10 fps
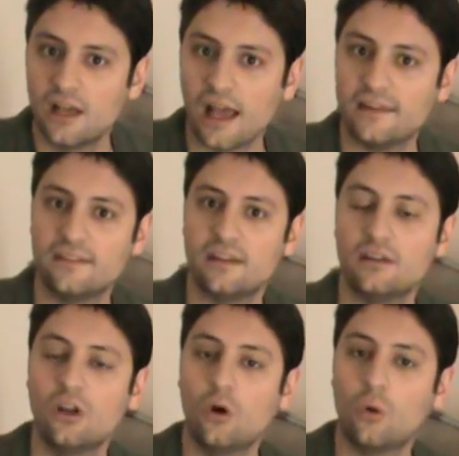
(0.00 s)
And
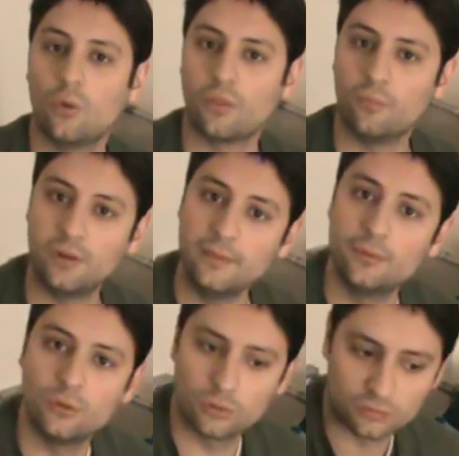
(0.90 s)
then the people
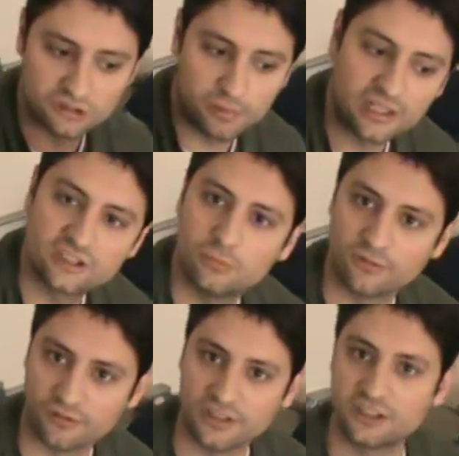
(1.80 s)
who are responsible
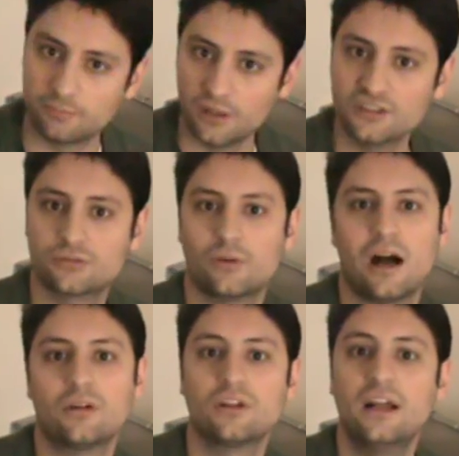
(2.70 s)
for each bus
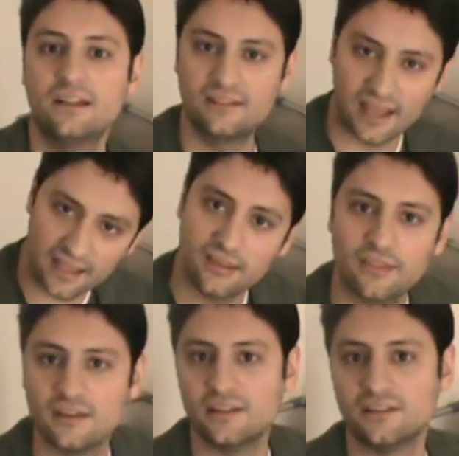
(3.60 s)
route take
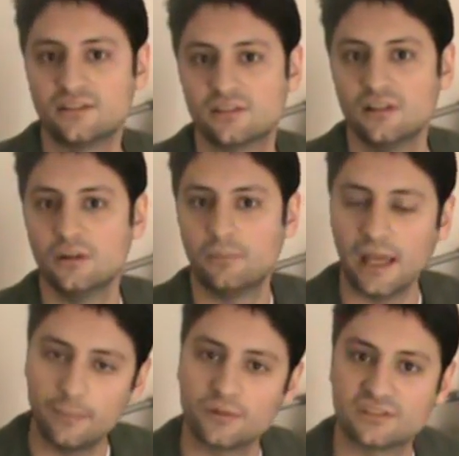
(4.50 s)
these
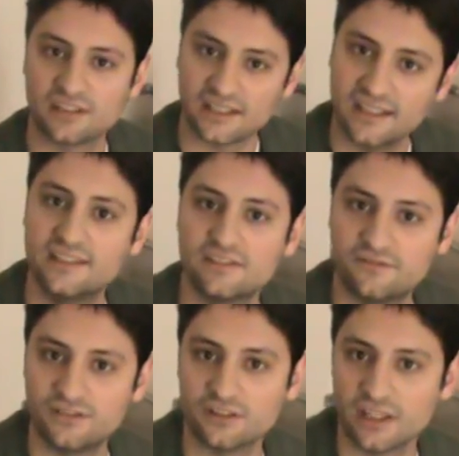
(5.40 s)
papers that the kids have
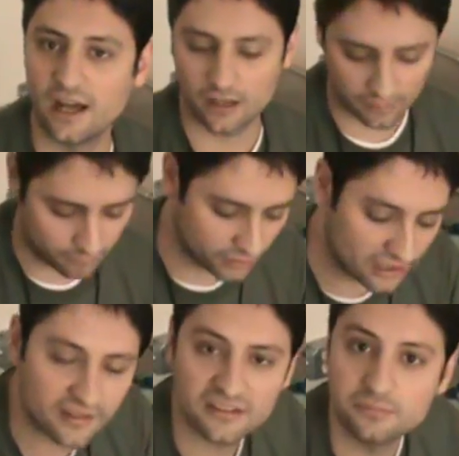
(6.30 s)
filled out and put
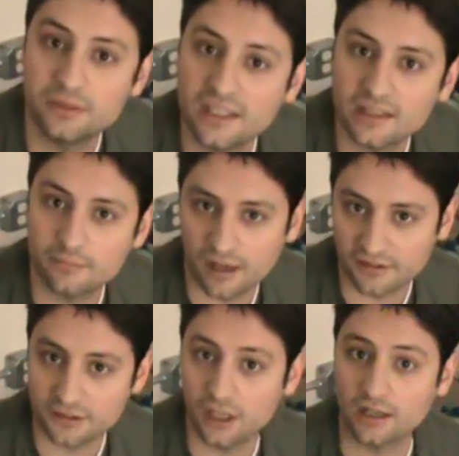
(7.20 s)
in this bin by the
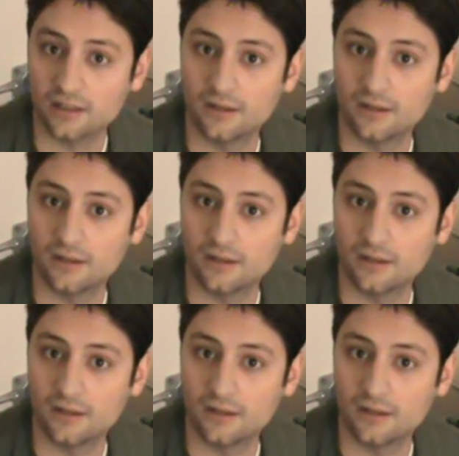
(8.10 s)
truck.